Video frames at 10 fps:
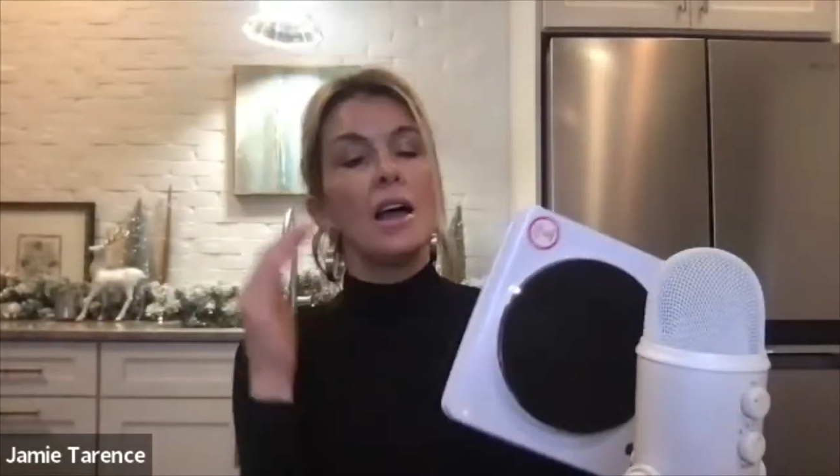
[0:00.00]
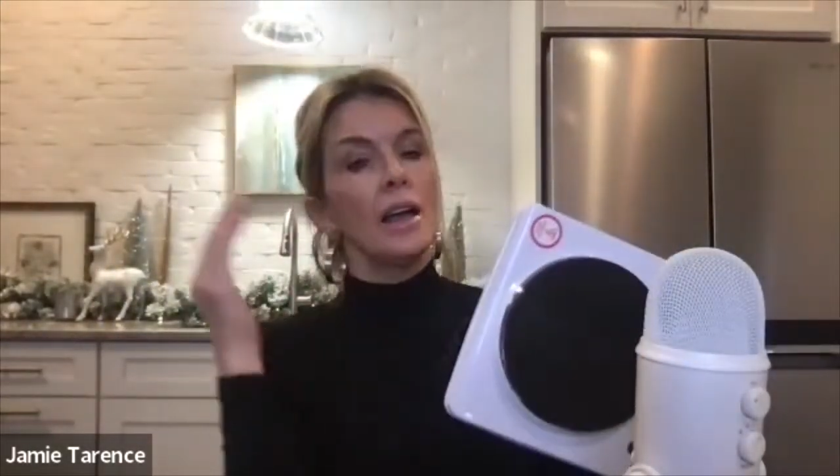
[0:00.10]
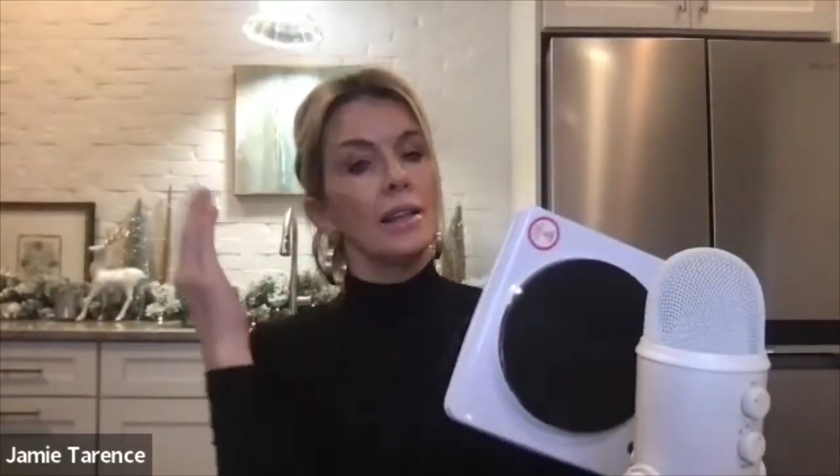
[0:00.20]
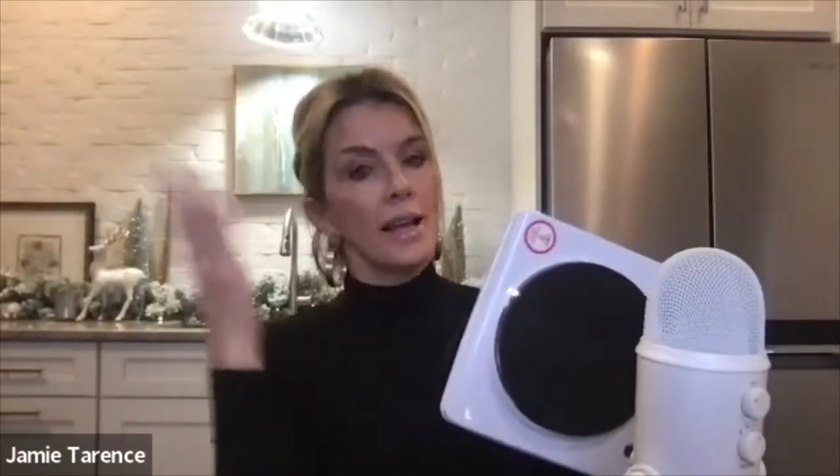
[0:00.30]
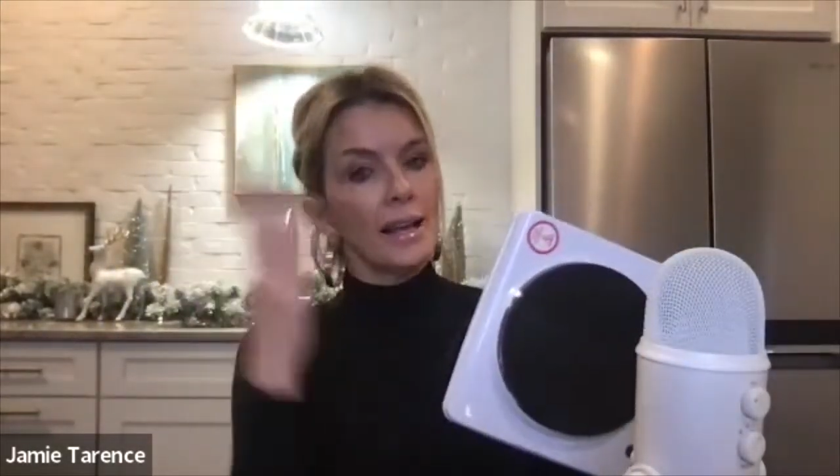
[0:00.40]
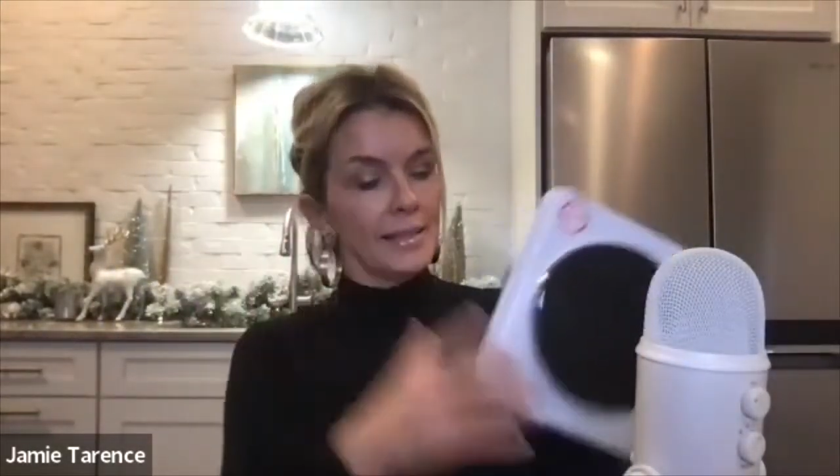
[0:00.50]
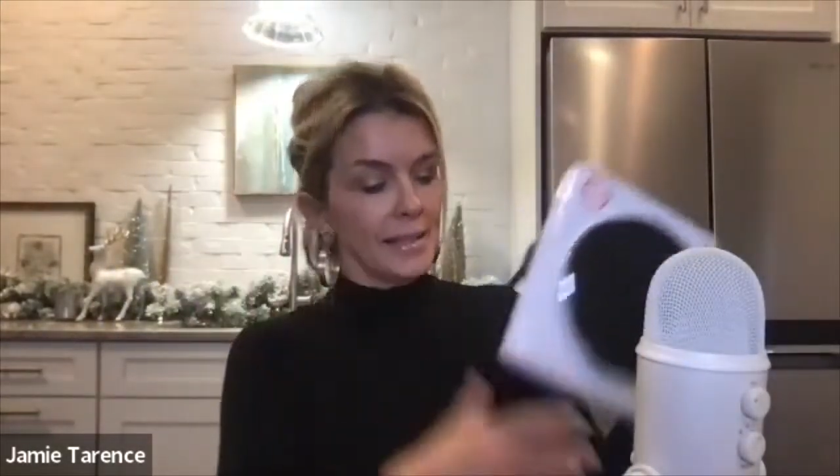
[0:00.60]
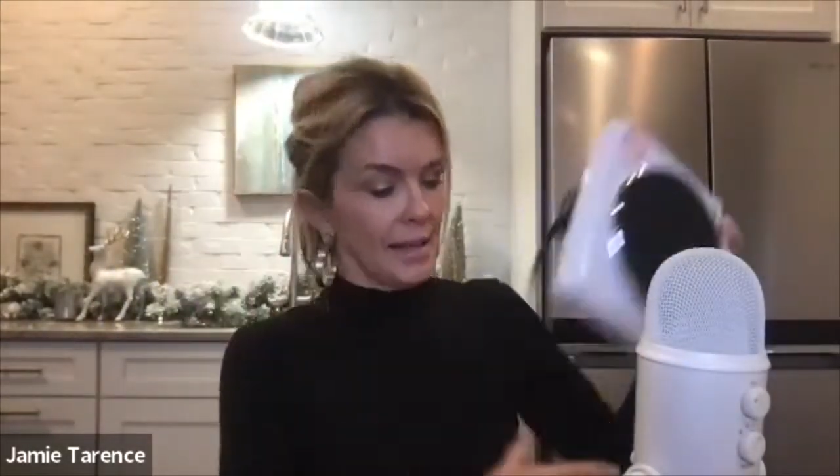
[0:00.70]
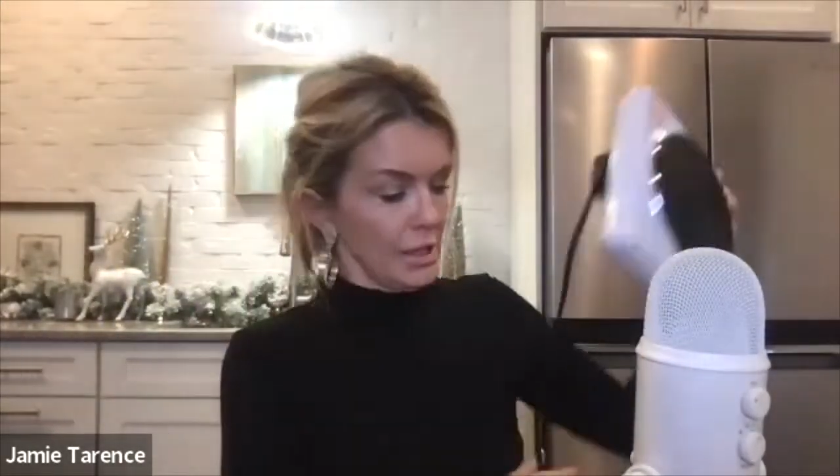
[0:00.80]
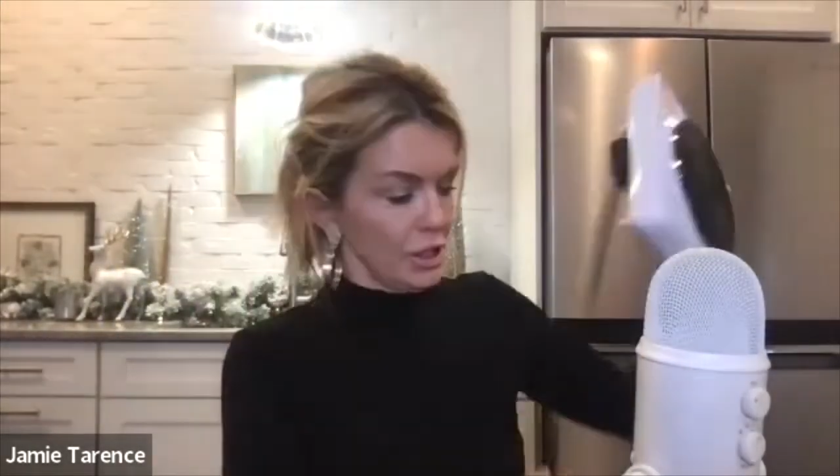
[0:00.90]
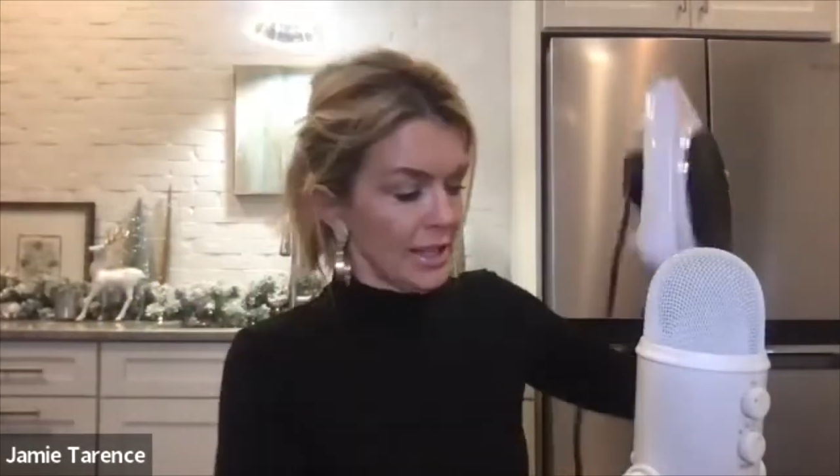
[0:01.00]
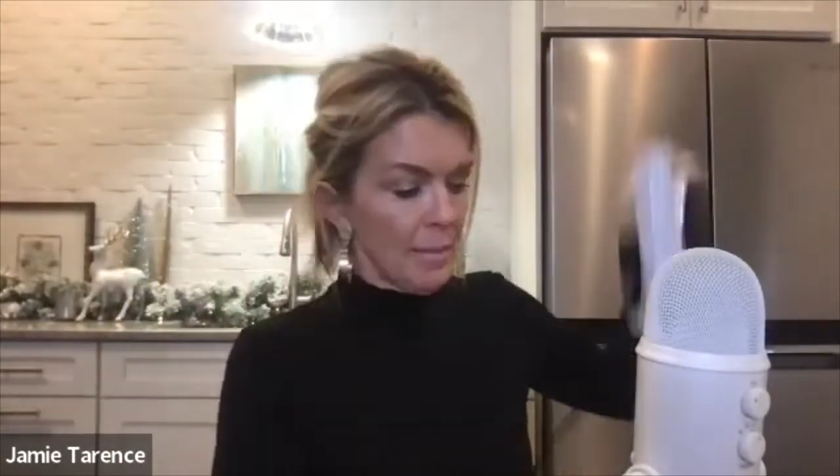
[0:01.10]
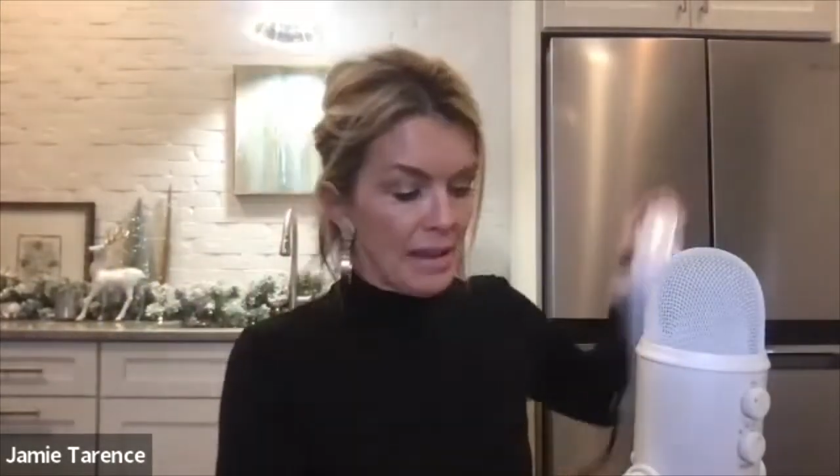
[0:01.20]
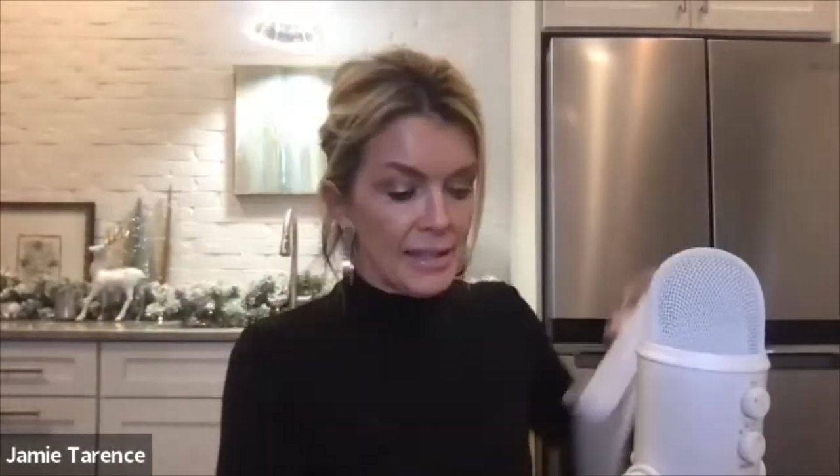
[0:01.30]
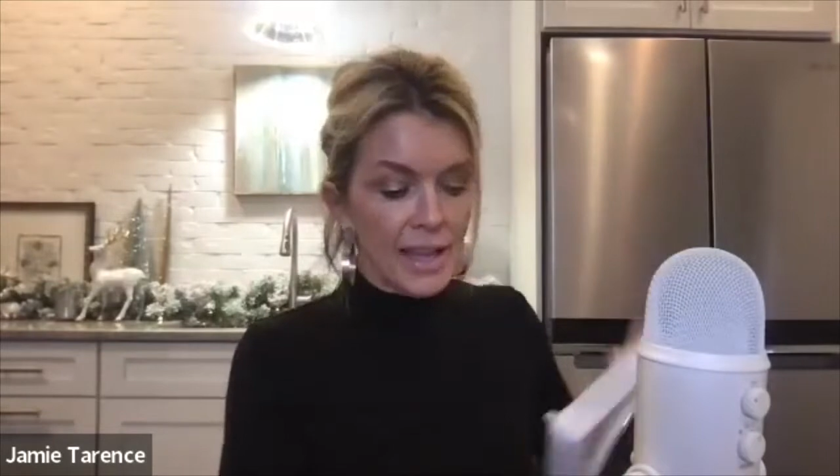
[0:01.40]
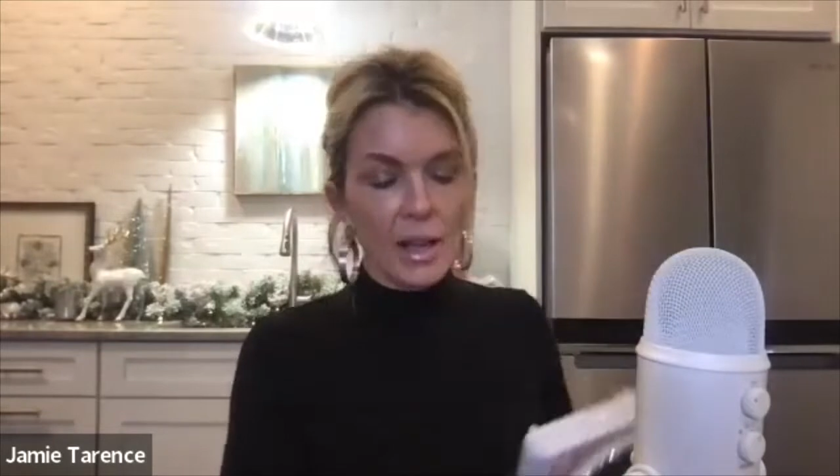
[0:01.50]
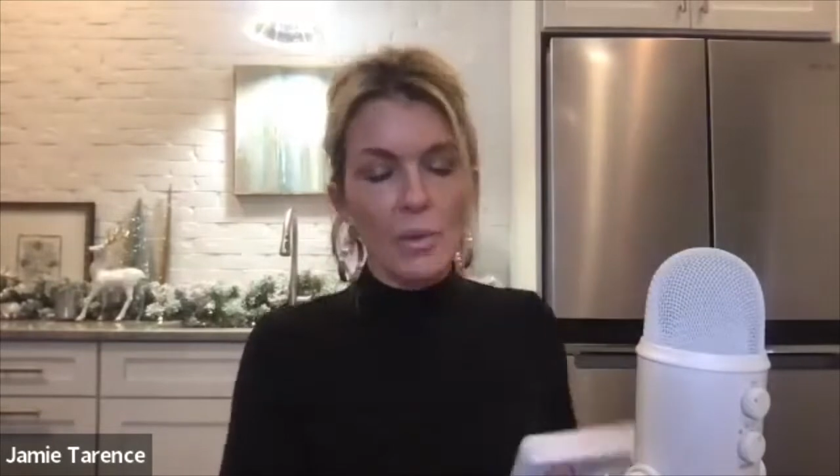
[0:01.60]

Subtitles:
And like I said, I just got my second